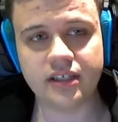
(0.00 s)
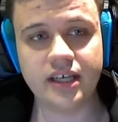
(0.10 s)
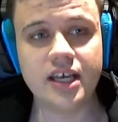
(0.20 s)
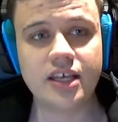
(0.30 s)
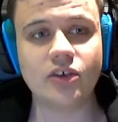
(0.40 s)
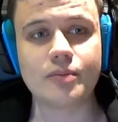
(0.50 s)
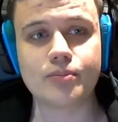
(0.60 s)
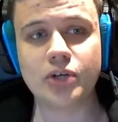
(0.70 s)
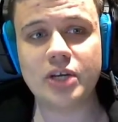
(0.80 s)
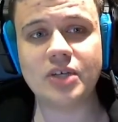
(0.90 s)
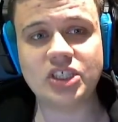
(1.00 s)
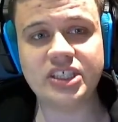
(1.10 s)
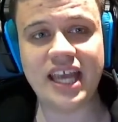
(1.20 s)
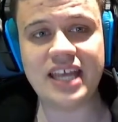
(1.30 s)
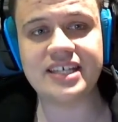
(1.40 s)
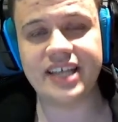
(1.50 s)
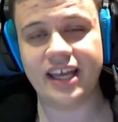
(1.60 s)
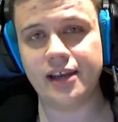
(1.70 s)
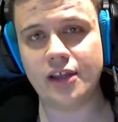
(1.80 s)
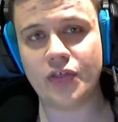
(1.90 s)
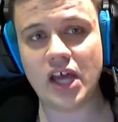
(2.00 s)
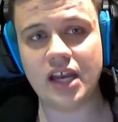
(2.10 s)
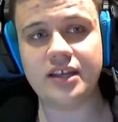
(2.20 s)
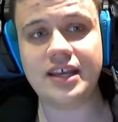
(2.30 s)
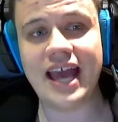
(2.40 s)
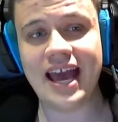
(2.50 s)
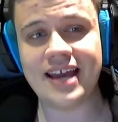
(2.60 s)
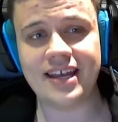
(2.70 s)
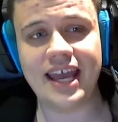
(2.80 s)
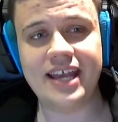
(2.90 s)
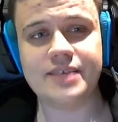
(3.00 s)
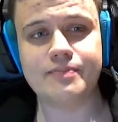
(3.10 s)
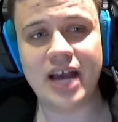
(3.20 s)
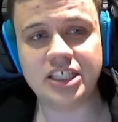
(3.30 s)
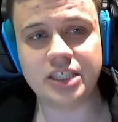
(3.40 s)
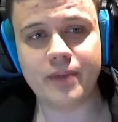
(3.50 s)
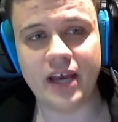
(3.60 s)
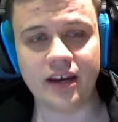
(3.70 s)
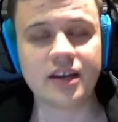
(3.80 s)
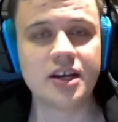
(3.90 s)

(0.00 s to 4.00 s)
you can pretty much gain 10 lethality and 8 magic pen